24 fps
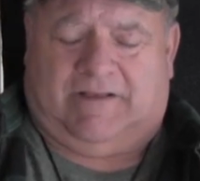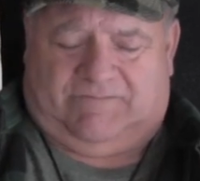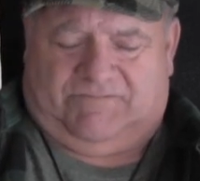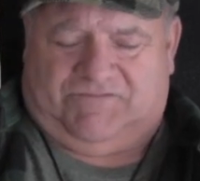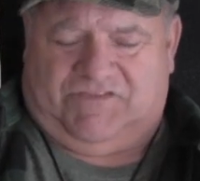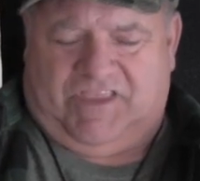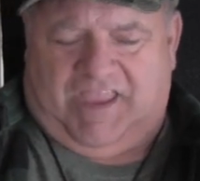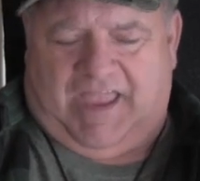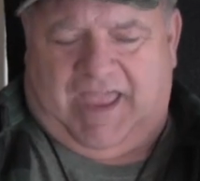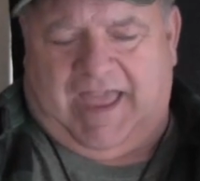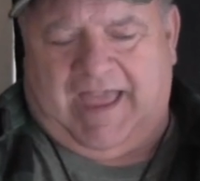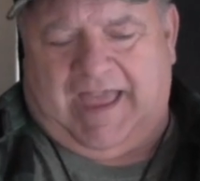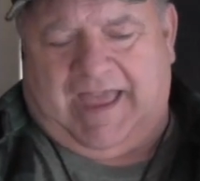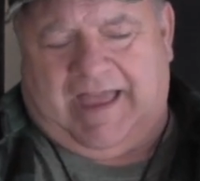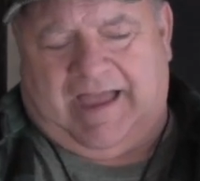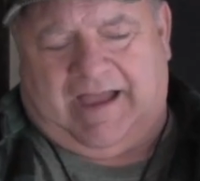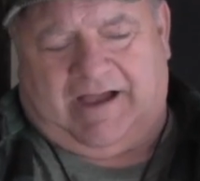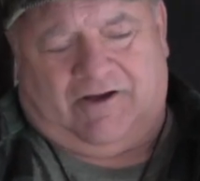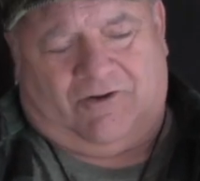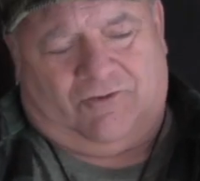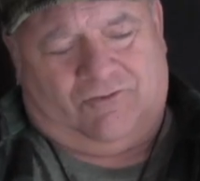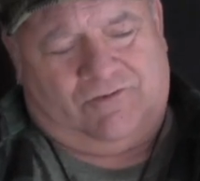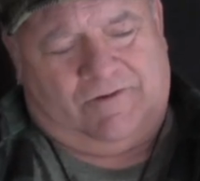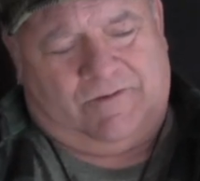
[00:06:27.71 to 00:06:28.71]

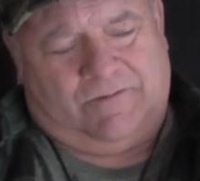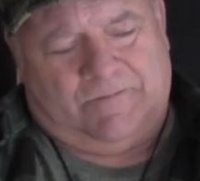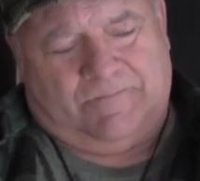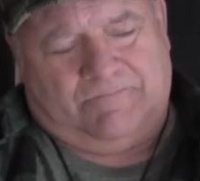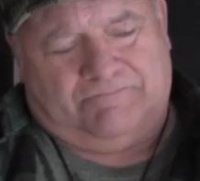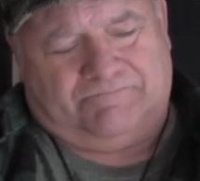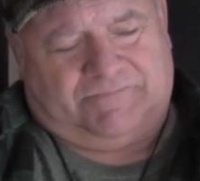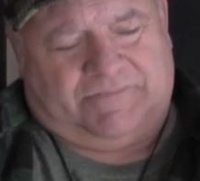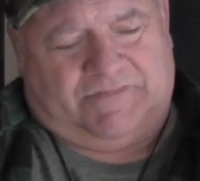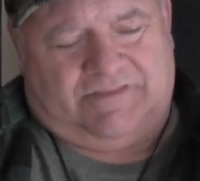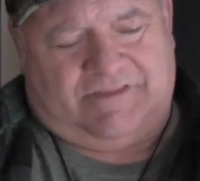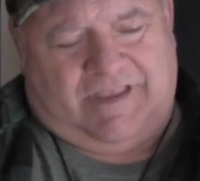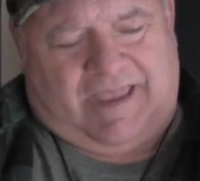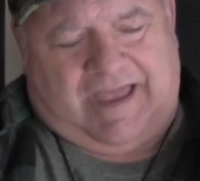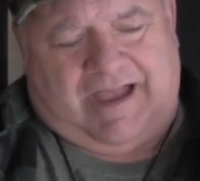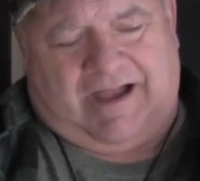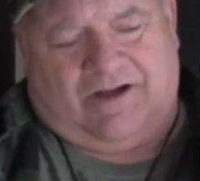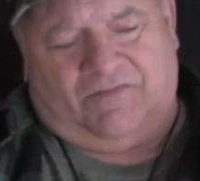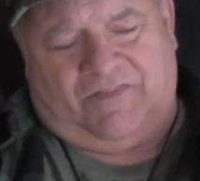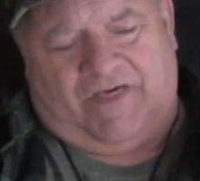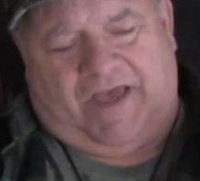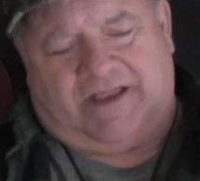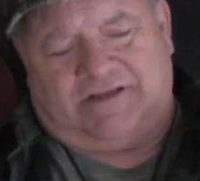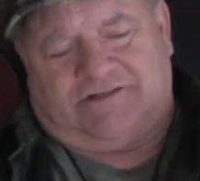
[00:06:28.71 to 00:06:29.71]
now
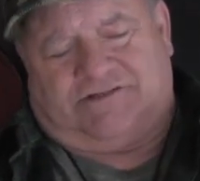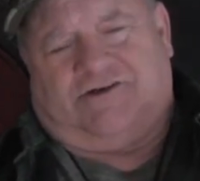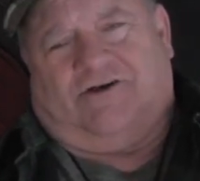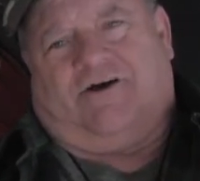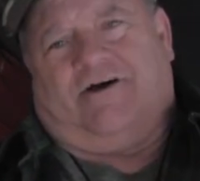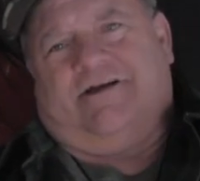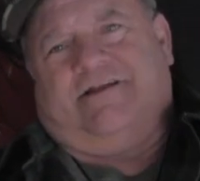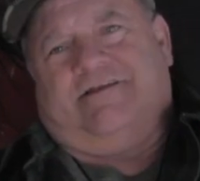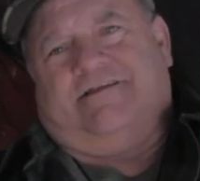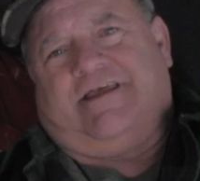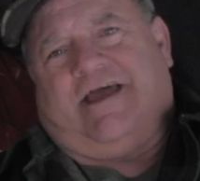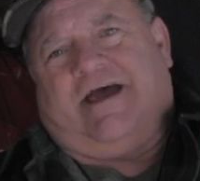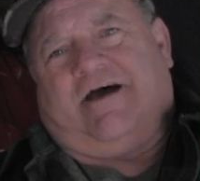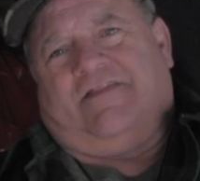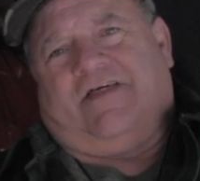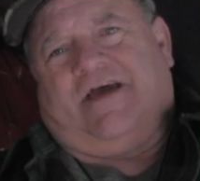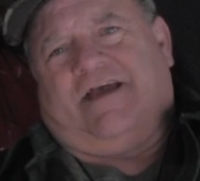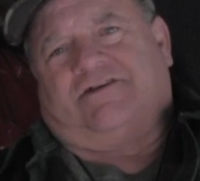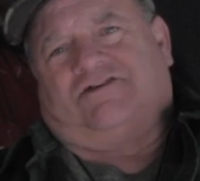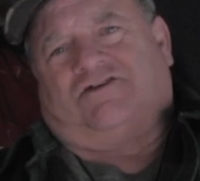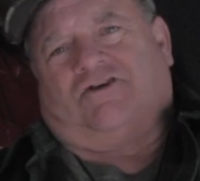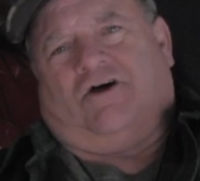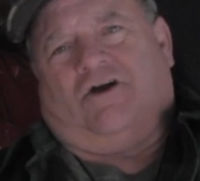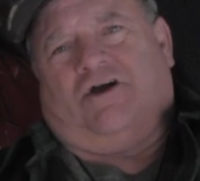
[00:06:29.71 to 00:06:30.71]
that
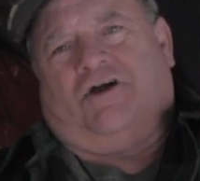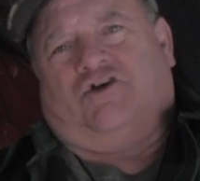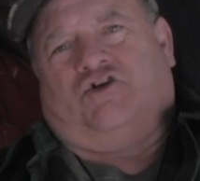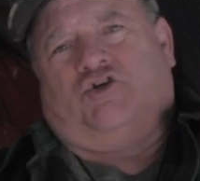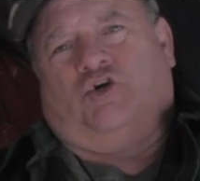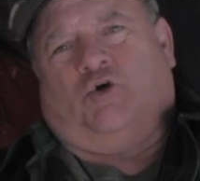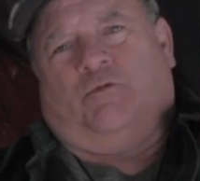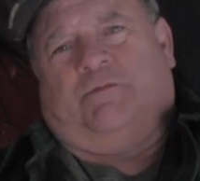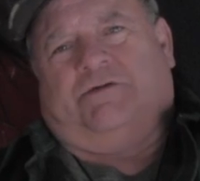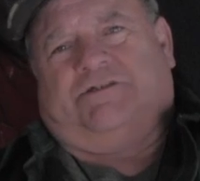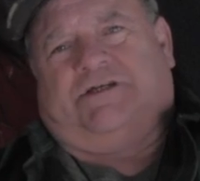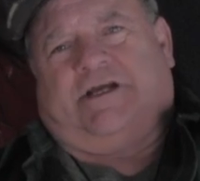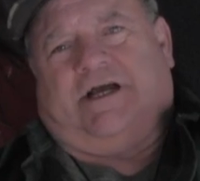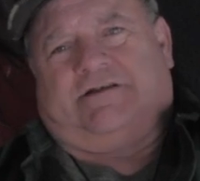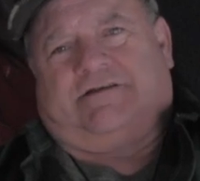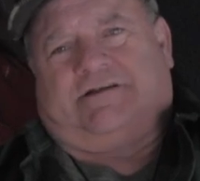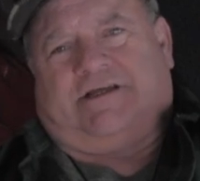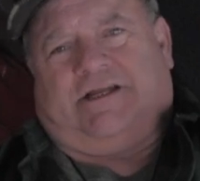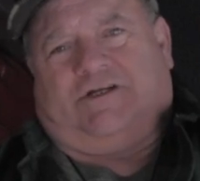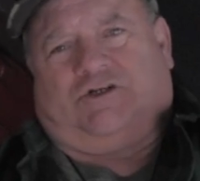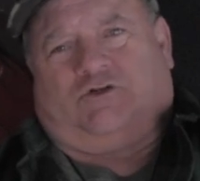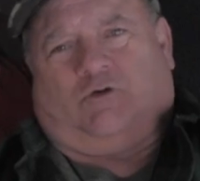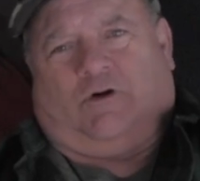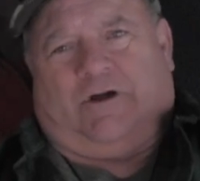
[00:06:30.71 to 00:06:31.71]
Sonotube has got
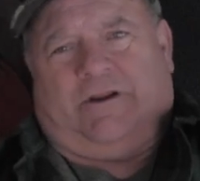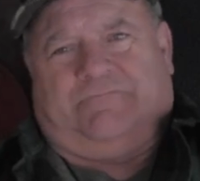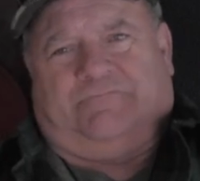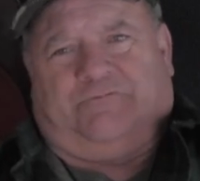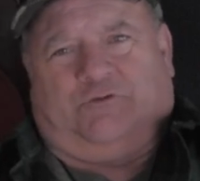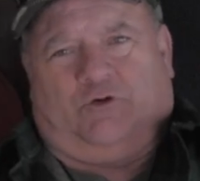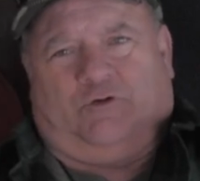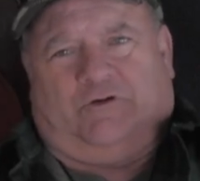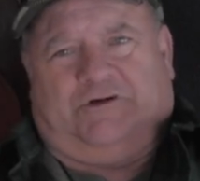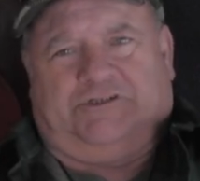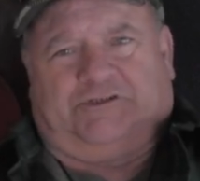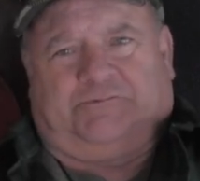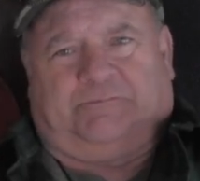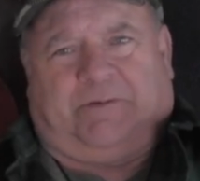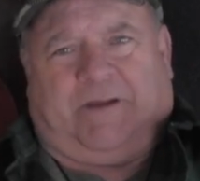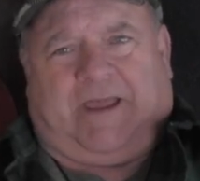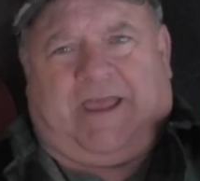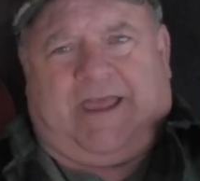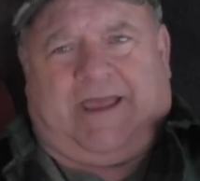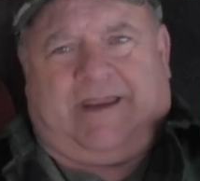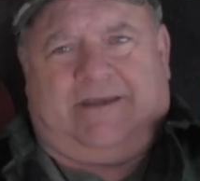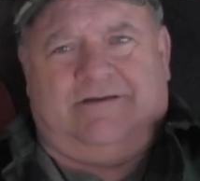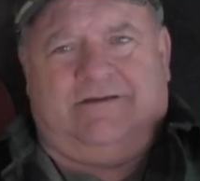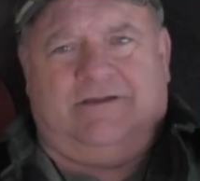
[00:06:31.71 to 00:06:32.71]
that 24-inch
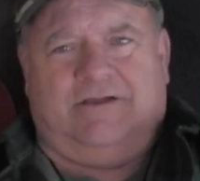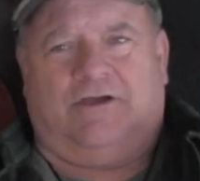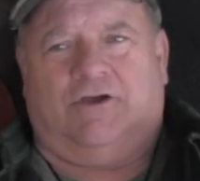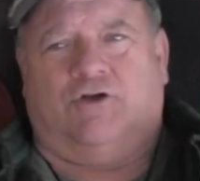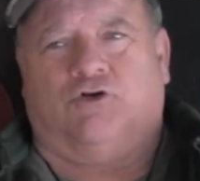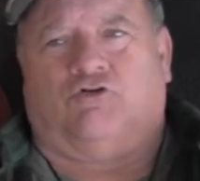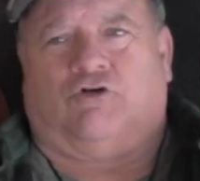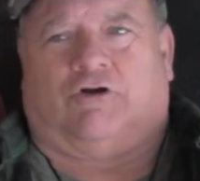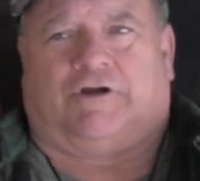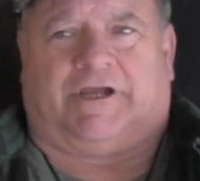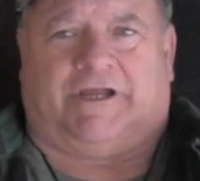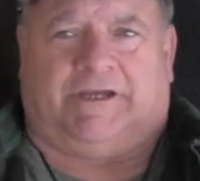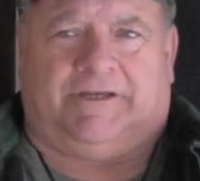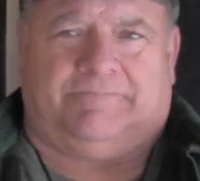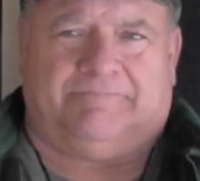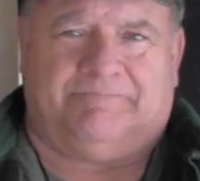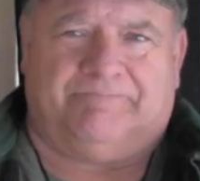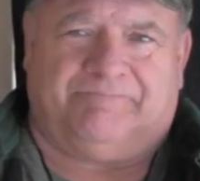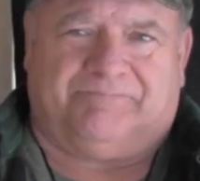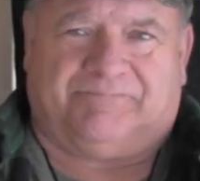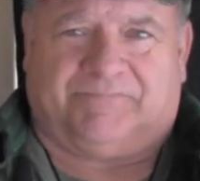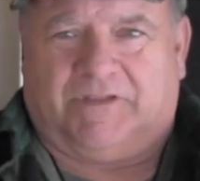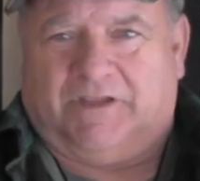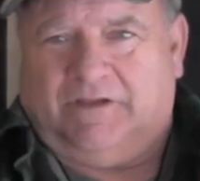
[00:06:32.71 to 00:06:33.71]
pad crooked,
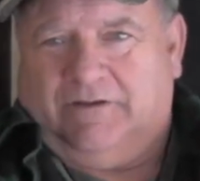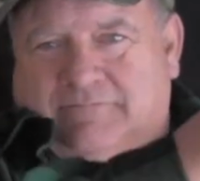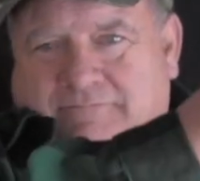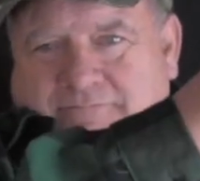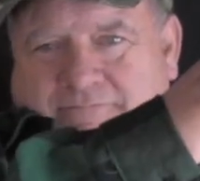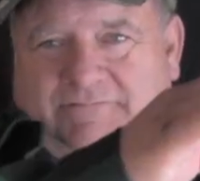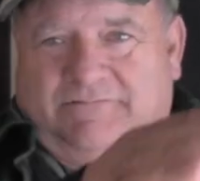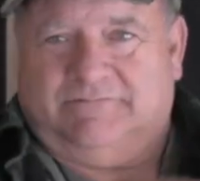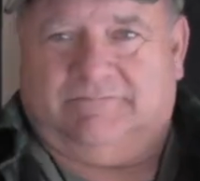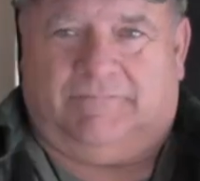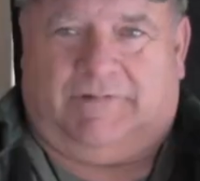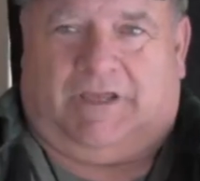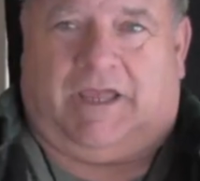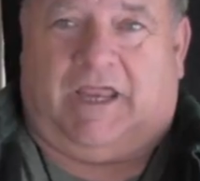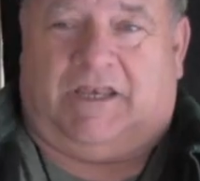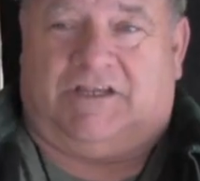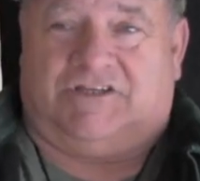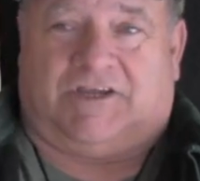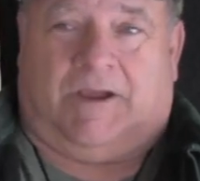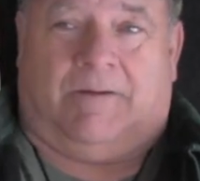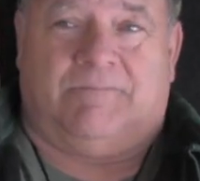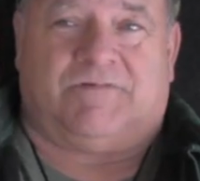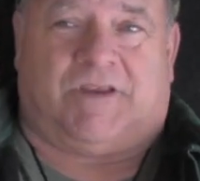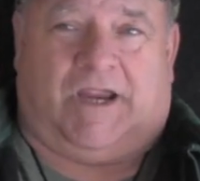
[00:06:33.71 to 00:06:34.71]

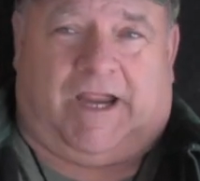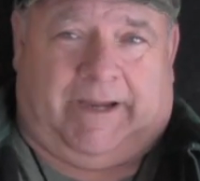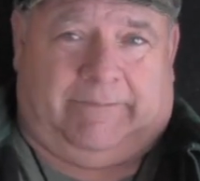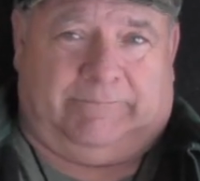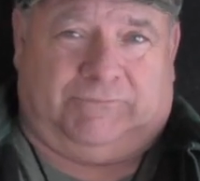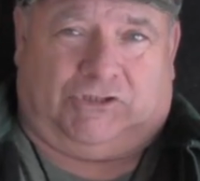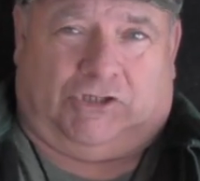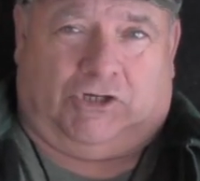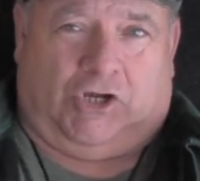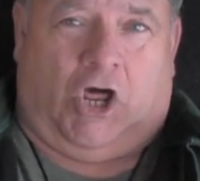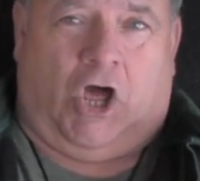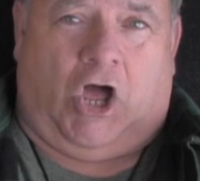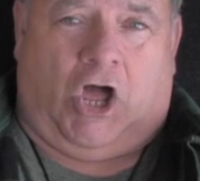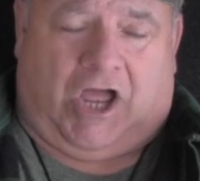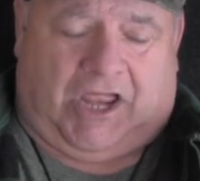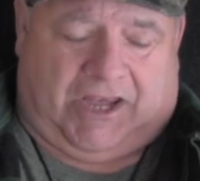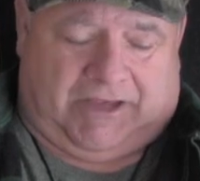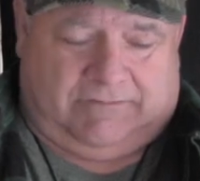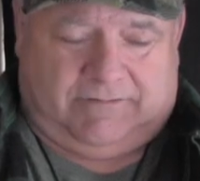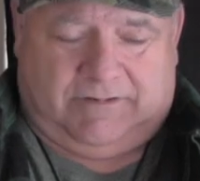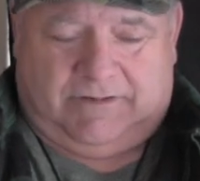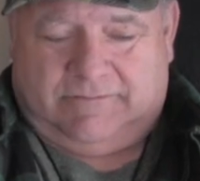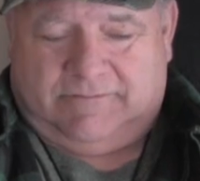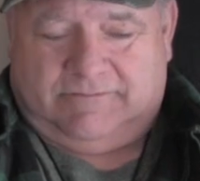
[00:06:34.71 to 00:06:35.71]
and sometimes a
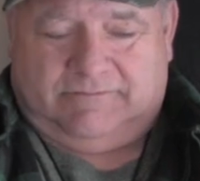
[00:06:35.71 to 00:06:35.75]
lot.